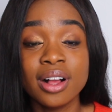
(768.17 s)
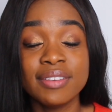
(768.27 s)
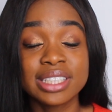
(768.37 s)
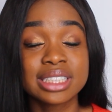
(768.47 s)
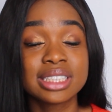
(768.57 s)

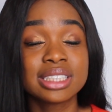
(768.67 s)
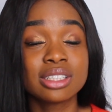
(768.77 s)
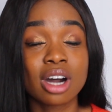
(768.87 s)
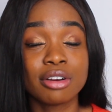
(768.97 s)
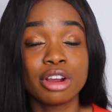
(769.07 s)
This is a
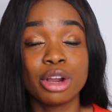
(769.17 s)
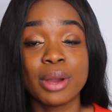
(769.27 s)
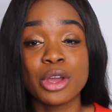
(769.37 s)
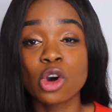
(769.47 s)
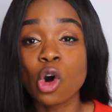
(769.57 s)
scenario where
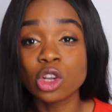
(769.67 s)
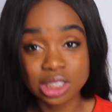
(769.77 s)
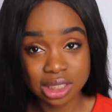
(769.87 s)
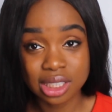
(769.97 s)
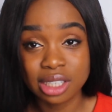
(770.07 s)
you're
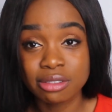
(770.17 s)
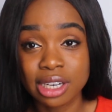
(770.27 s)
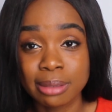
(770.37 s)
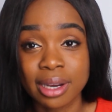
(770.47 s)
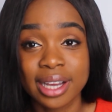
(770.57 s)
constantly
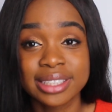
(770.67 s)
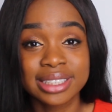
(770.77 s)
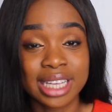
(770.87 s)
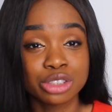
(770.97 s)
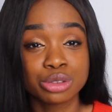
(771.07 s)
running behind
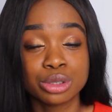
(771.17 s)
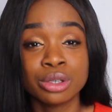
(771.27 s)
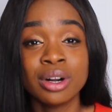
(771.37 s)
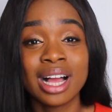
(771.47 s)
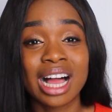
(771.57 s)
schedule,